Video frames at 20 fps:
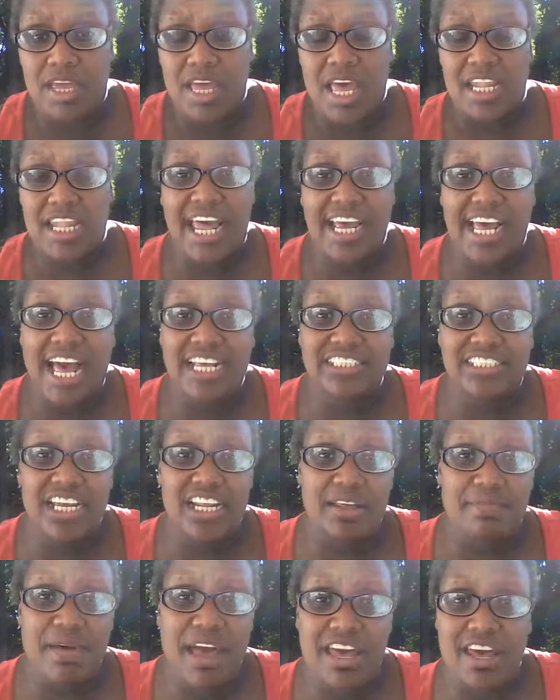like I said
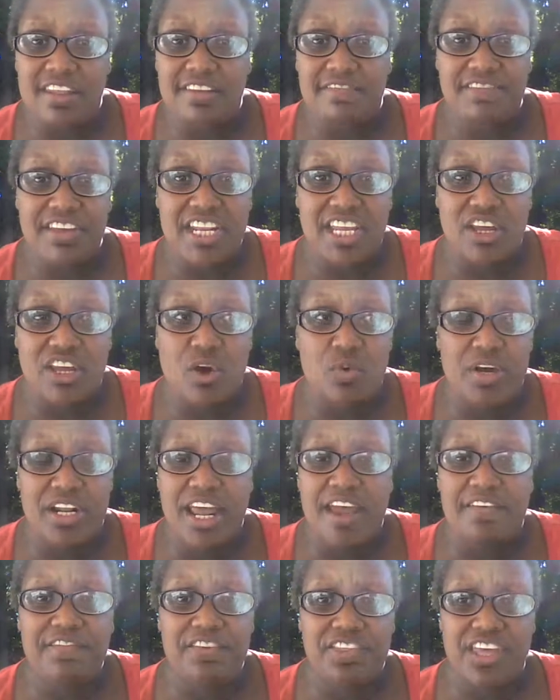in my other video,
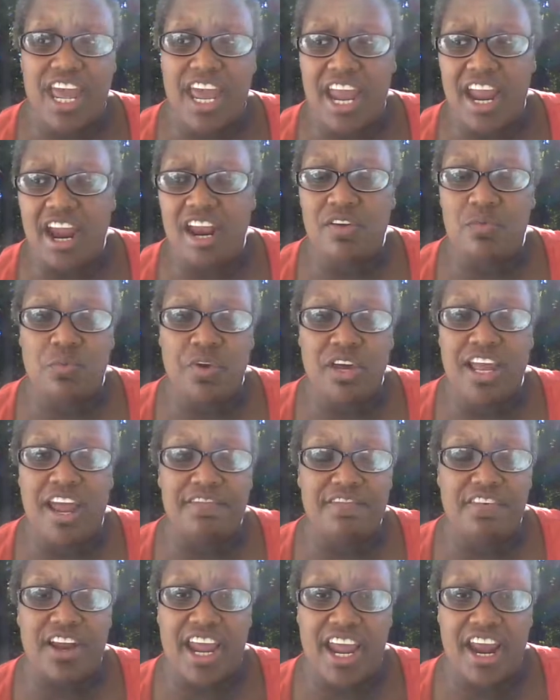whatever the hair,
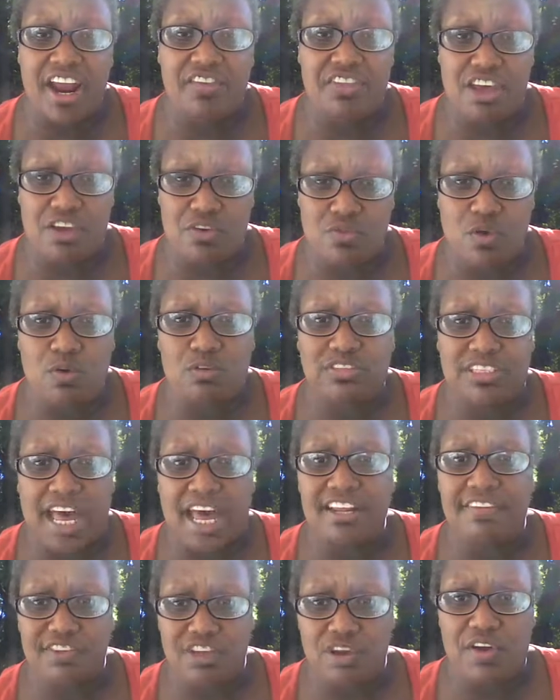whatever hair that grows
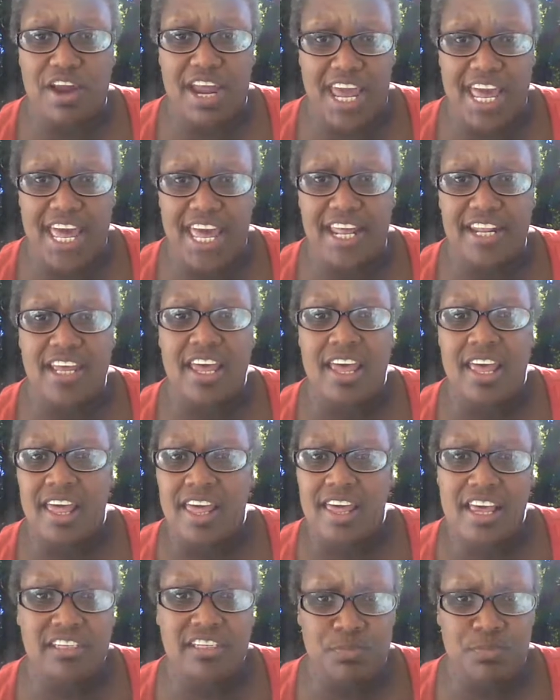out of your head
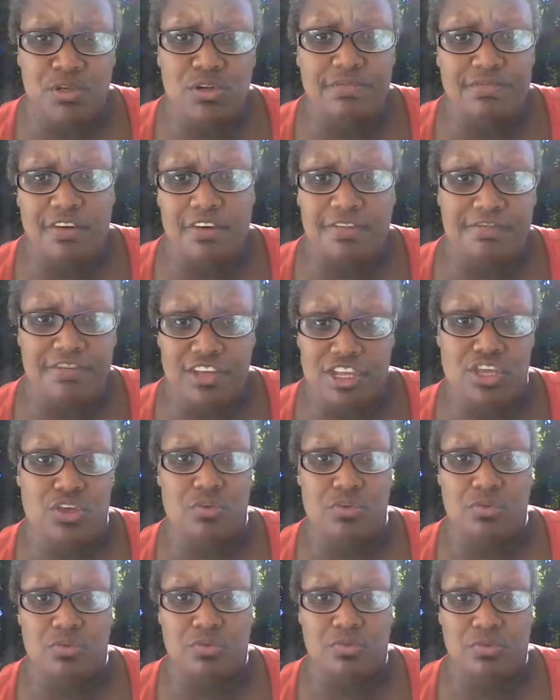is beautiful for
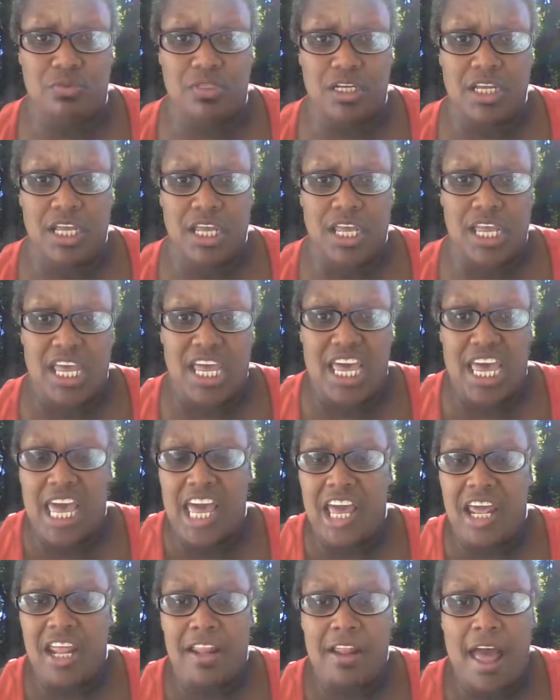you.
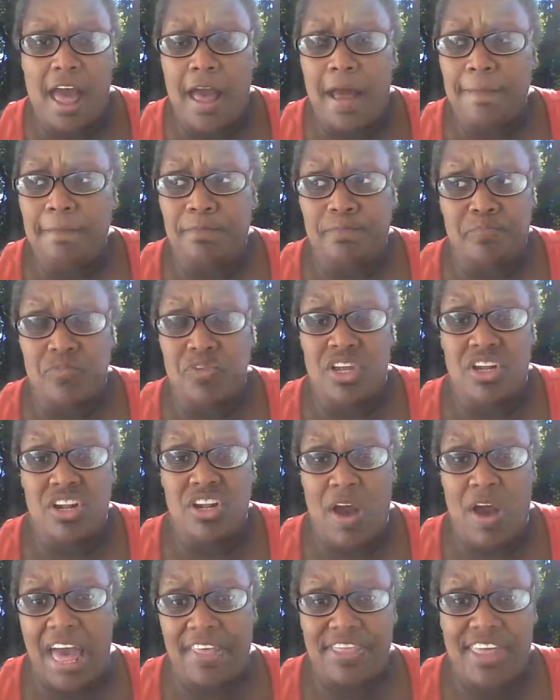And, um, you
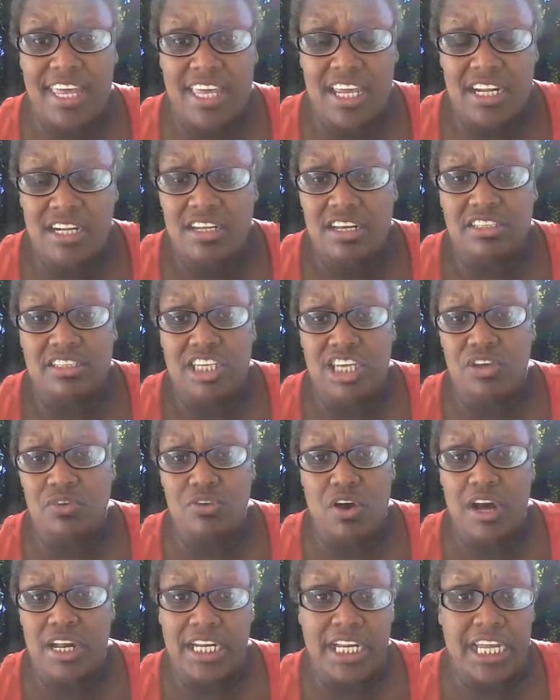know, I think it looks cute
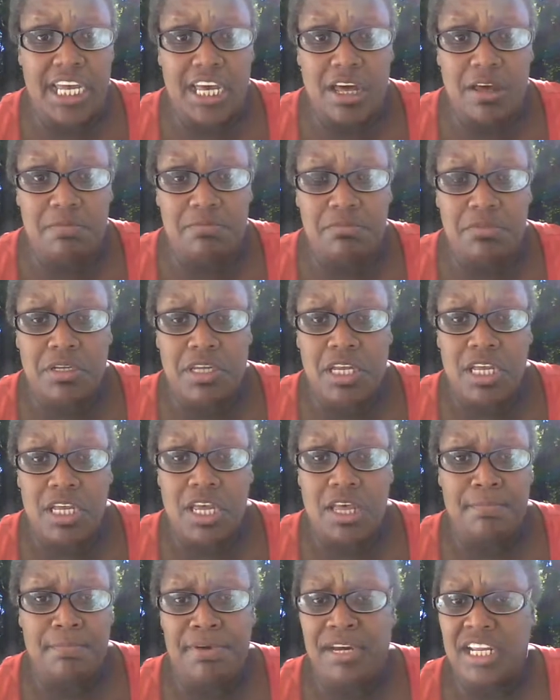on them,
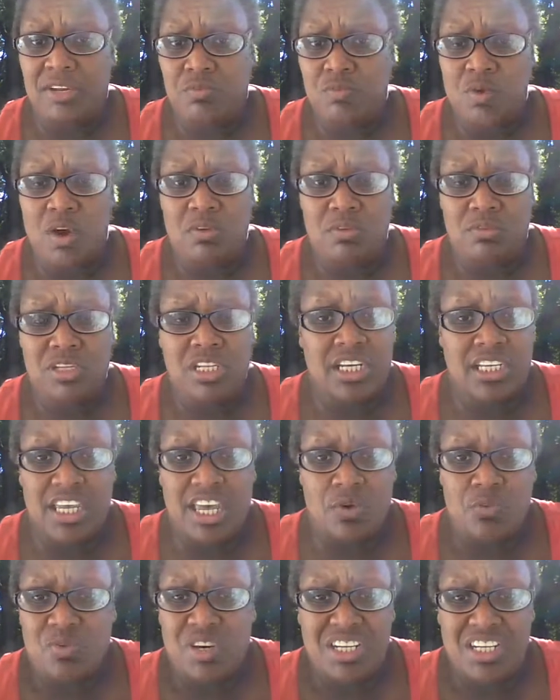but it won't look,
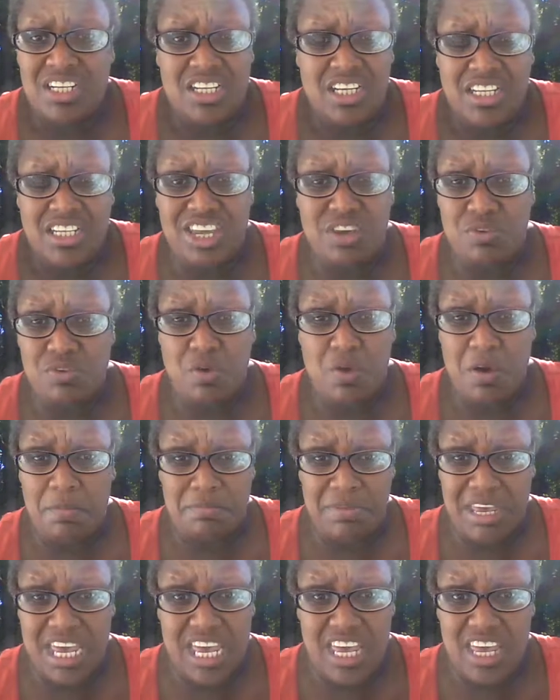it wouldn't look cute on
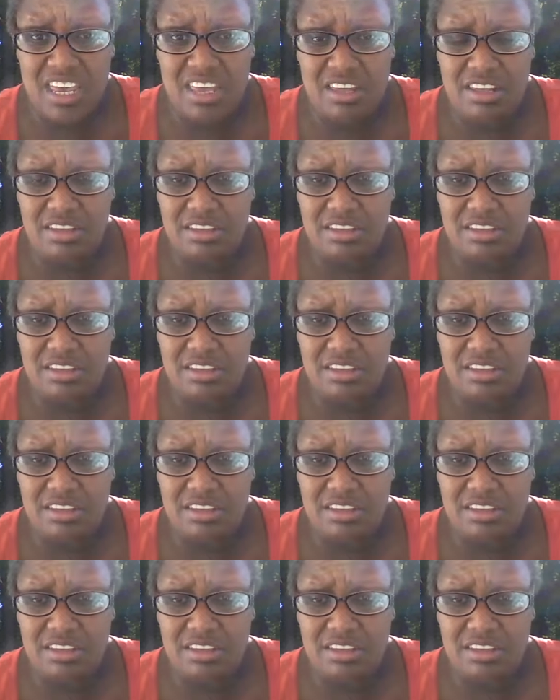me,